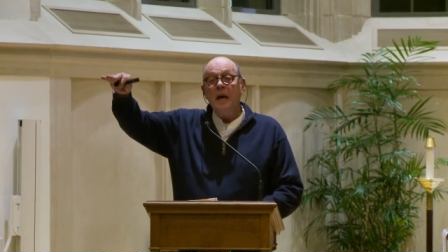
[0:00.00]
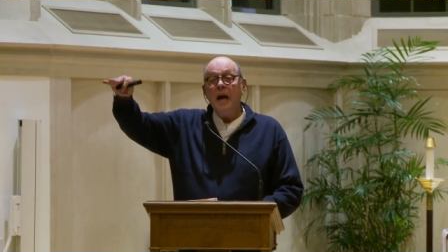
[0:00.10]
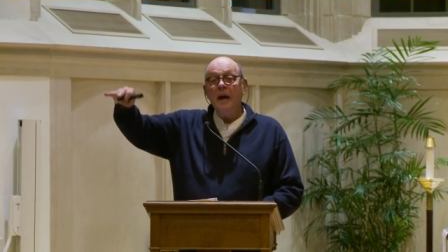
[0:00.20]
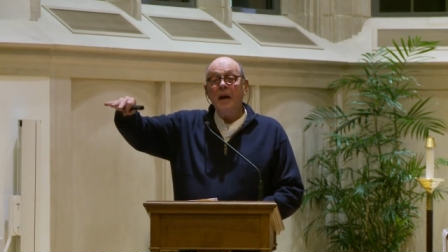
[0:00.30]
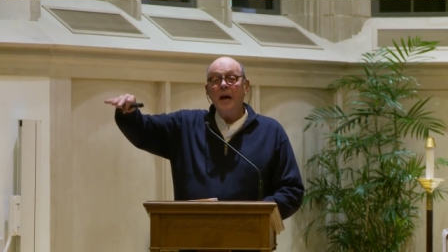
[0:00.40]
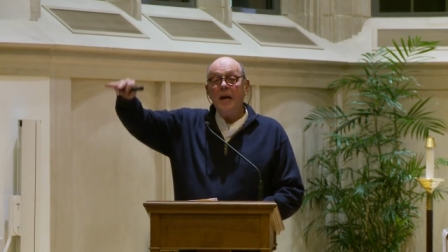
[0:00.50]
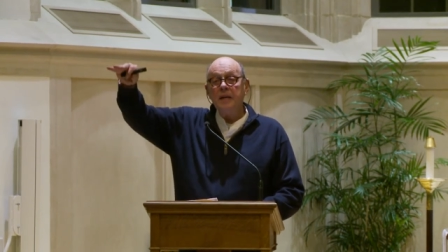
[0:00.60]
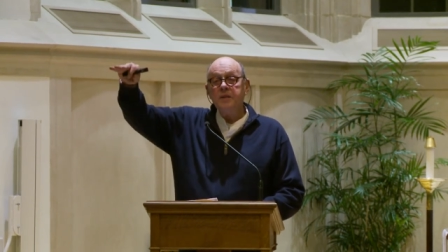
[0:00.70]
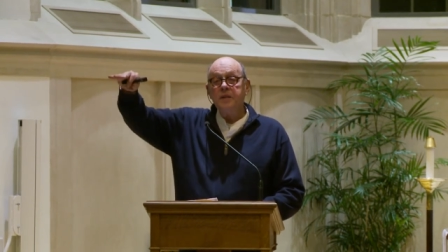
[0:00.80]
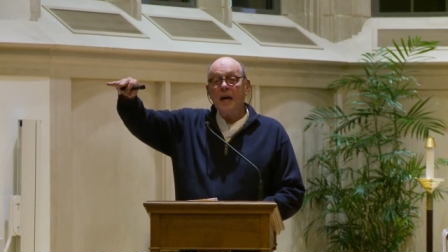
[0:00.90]
And
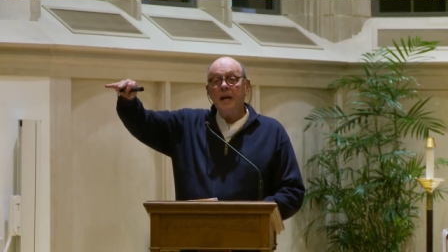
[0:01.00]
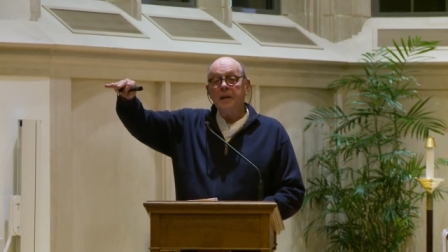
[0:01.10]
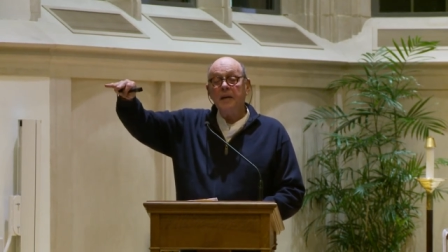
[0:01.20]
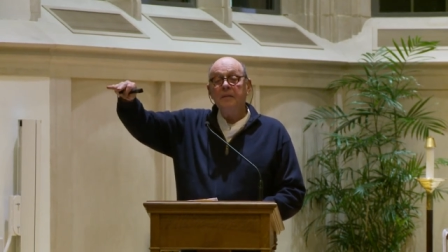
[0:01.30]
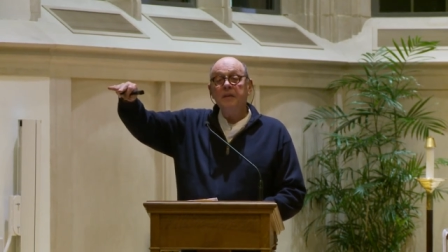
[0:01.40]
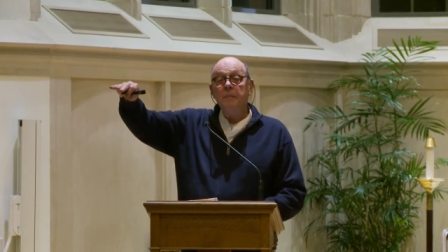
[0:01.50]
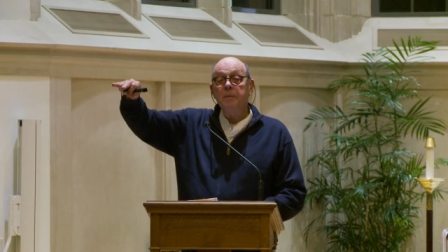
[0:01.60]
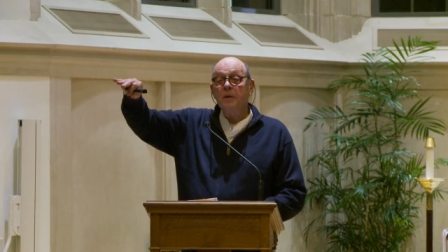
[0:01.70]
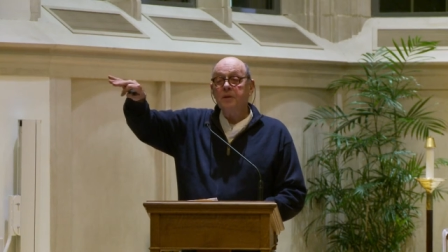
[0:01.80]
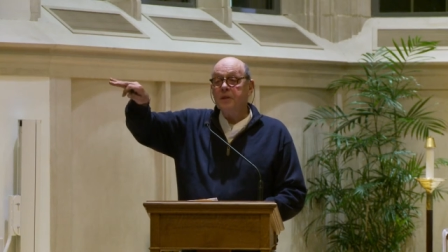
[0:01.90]
as that levee
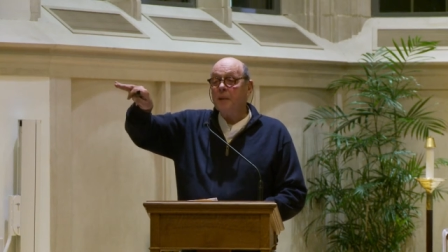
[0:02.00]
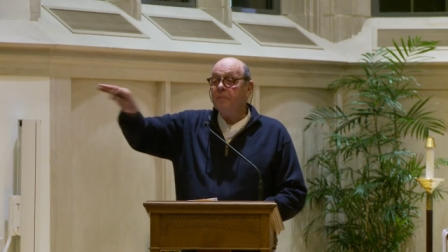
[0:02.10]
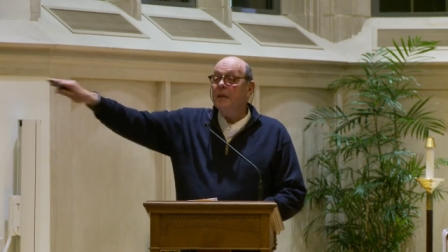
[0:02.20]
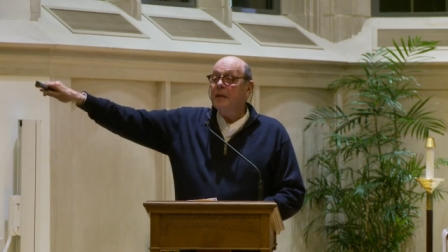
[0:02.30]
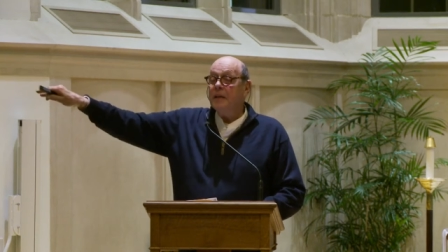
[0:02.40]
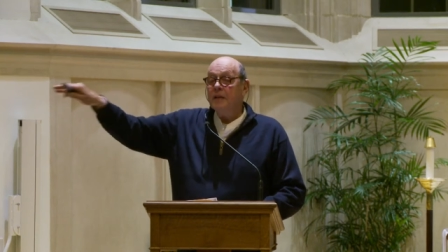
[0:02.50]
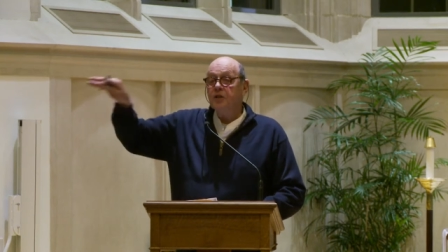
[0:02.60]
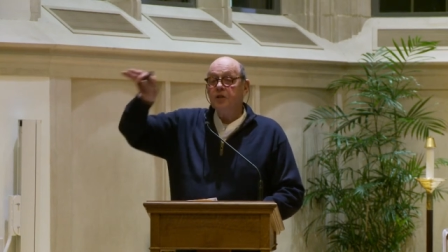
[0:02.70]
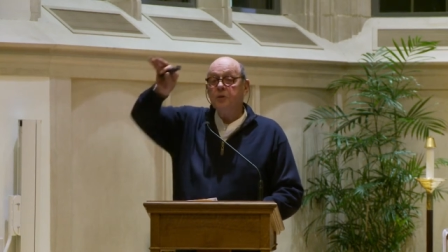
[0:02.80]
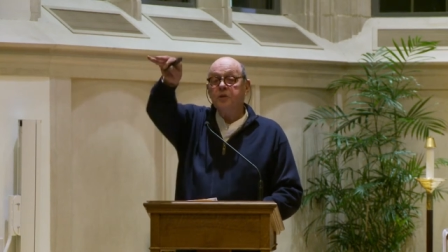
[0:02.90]
builds up, it
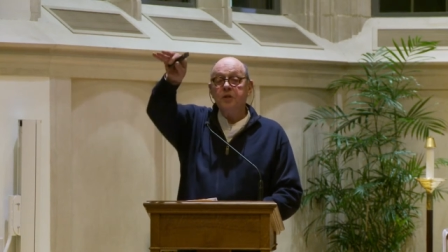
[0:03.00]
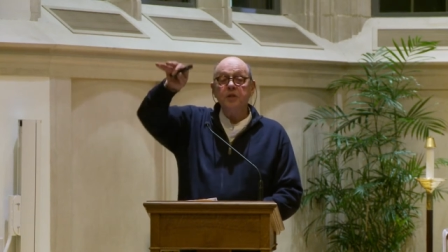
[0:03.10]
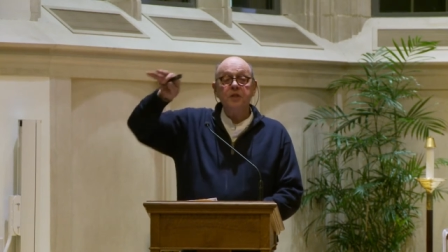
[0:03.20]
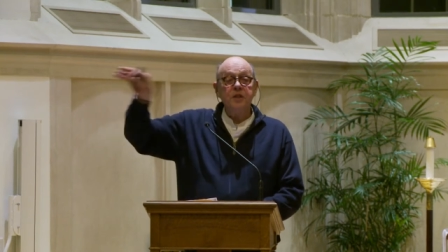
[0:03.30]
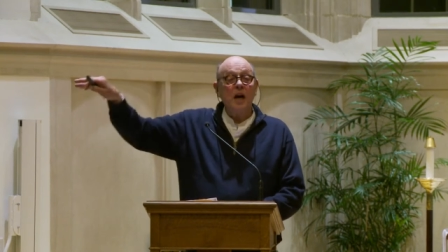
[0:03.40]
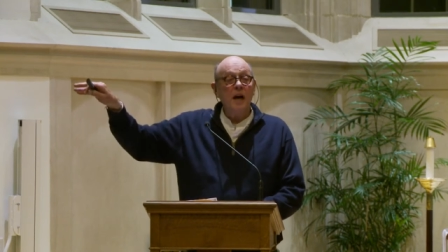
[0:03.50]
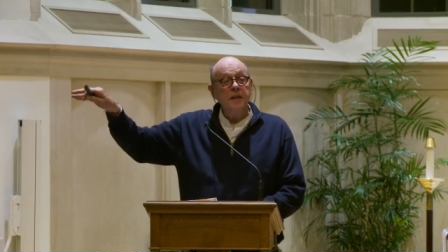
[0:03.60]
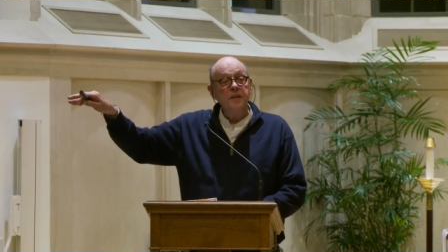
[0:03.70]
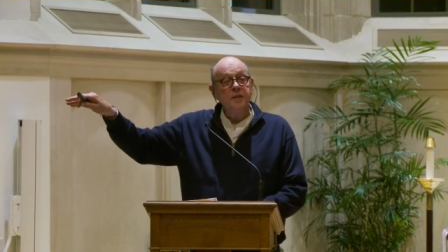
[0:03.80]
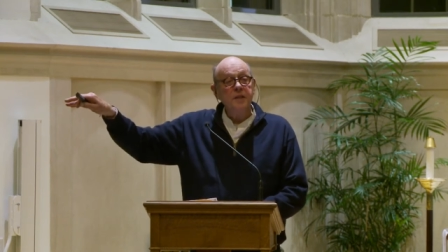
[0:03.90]
shoots to the side
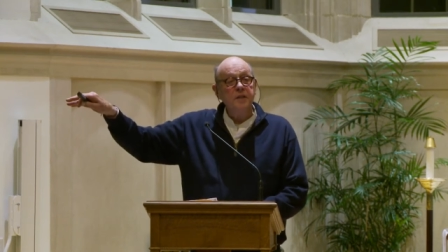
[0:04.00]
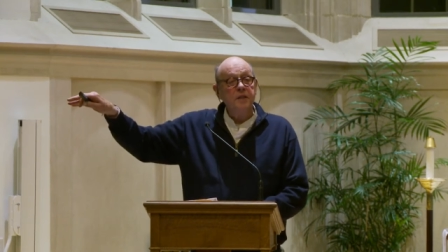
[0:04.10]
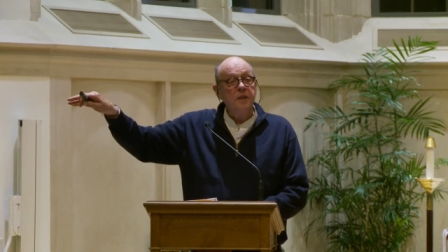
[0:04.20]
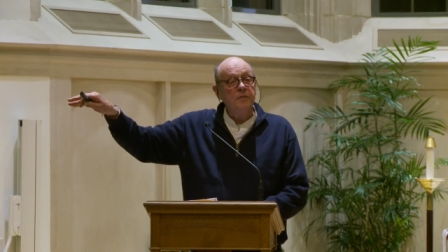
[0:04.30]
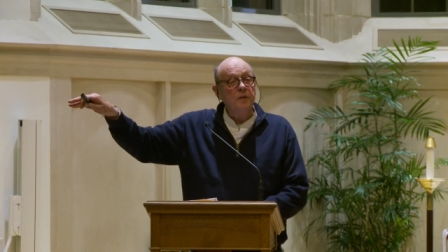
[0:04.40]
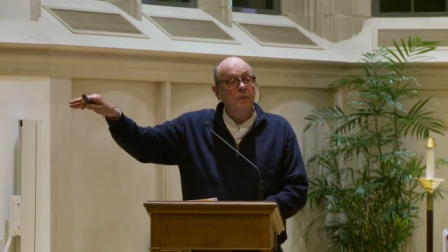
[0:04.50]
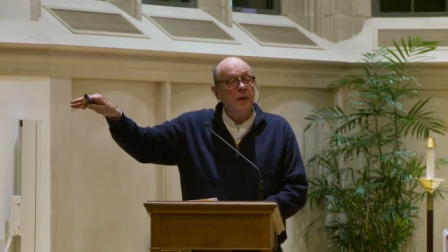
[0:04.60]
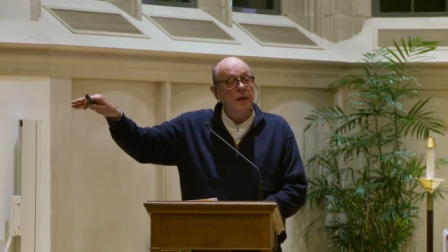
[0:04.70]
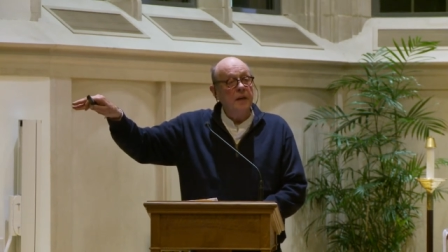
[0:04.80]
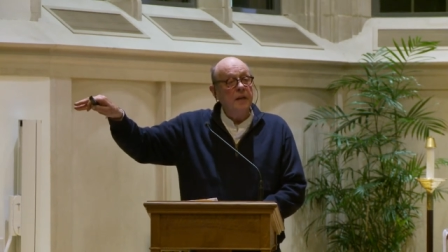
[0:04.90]
and seeks a different
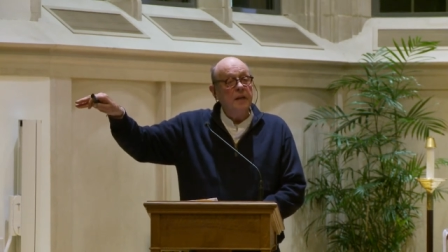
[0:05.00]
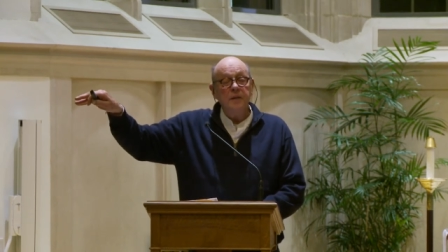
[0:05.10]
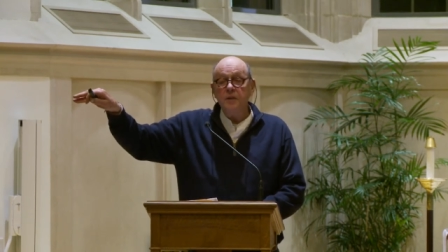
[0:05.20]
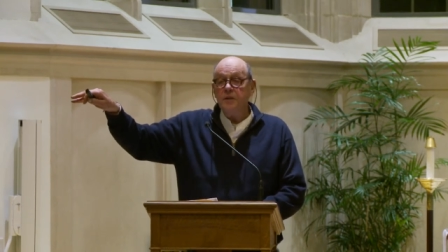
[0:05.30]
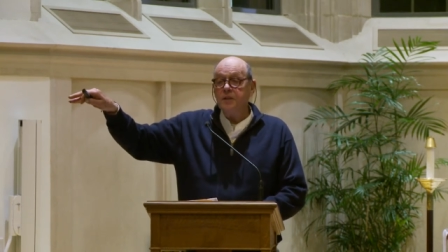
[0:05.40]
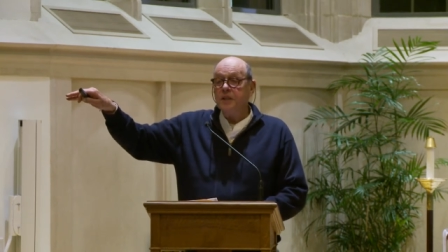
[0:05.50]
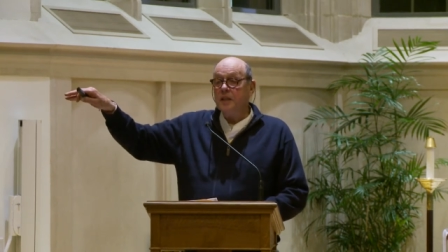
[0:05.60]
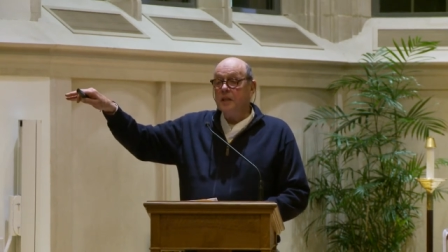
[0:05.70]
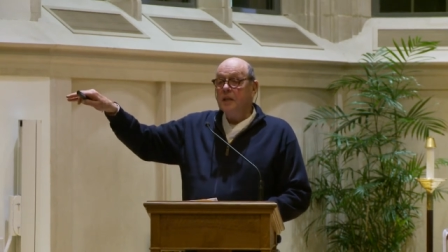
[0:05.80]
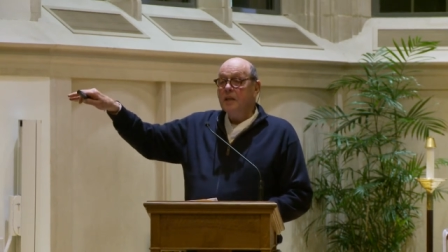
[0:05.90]
way to the sea.